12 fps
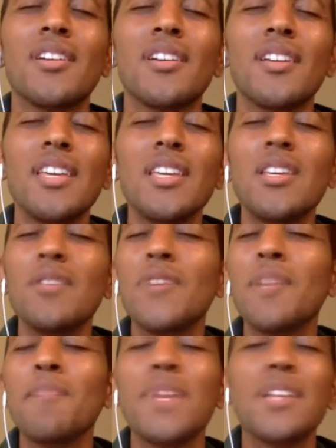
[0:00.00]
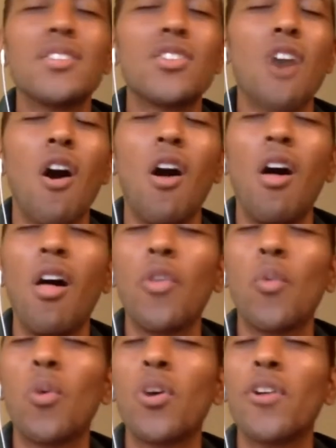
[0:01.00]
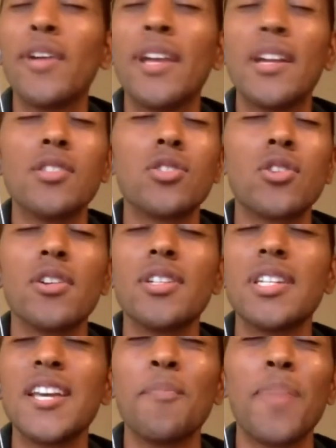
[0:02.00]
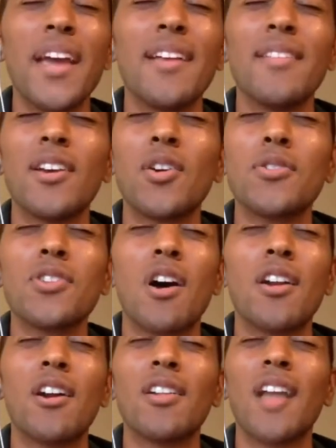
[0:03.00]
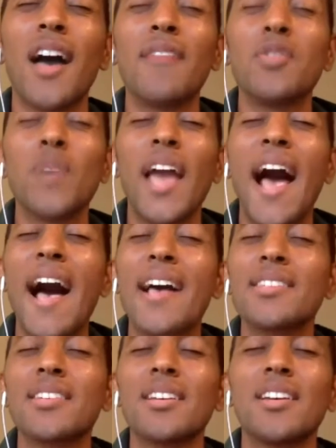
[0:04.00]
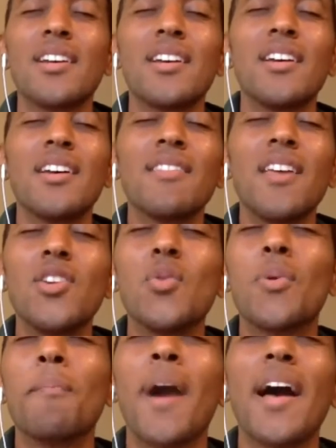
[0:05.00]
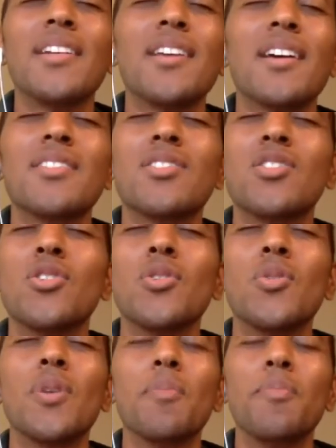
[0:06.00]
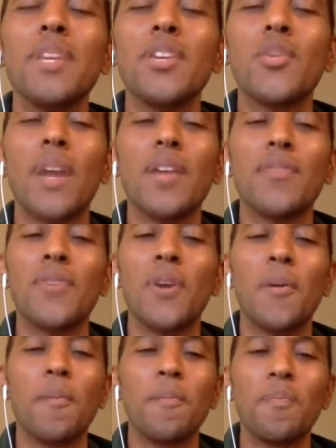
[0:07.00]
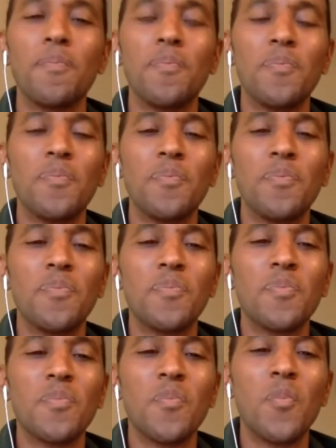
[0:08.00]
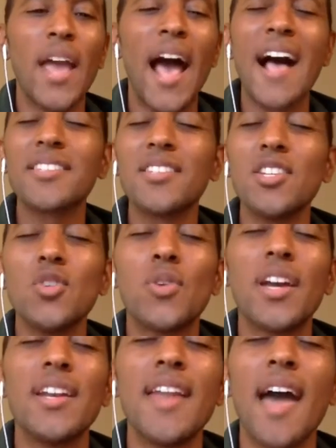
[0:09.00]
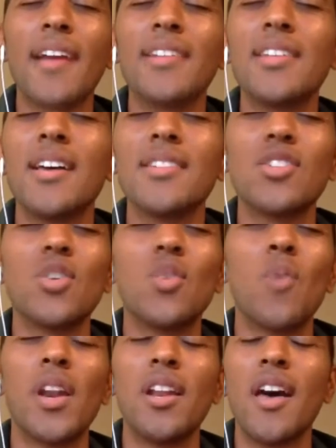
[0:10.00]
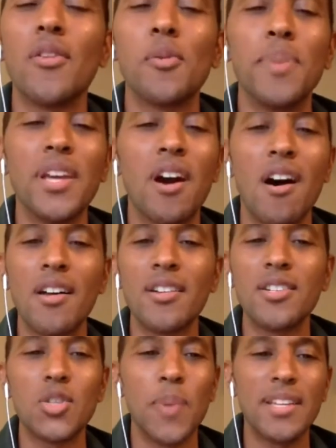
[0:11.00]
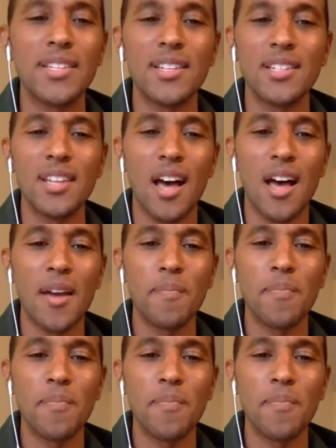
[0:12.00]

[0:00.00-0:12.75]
Even amidst all the worry and uncertainty and pain that goes on in our lives, we ask that you remind us to be grateful. We ask that you connect us to one another beyond space and time,